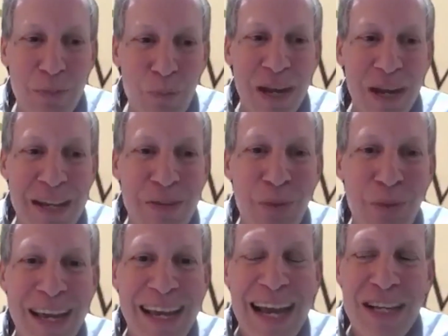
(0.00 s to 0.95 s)
when
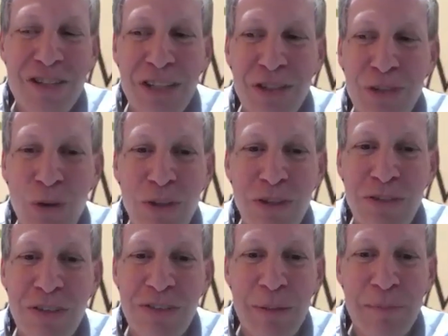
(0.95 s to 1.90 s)
I actually told
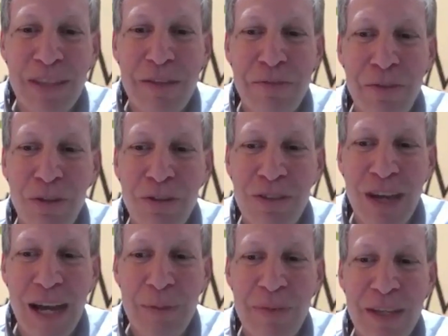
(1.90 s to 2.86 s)
this to somebody the first
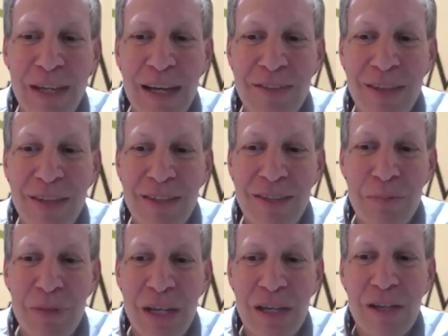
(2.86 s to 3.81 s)
time, the guy said to
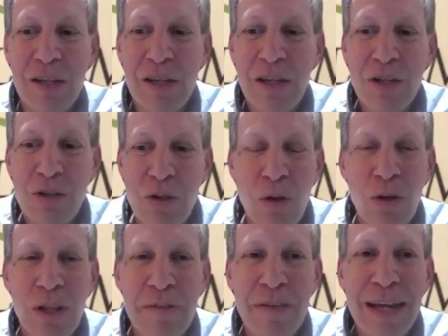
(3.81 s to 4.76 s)
me,
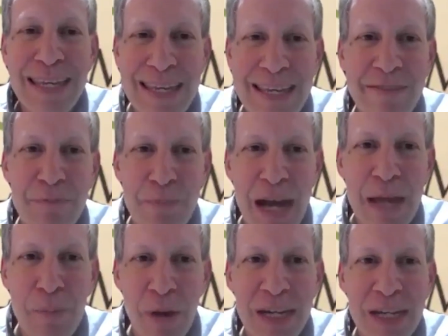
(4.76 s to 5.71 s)
Joel, if I give my
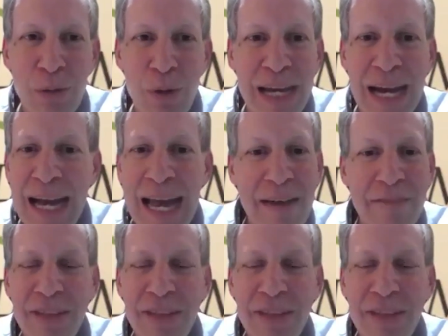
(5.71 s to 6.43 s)
money away, I have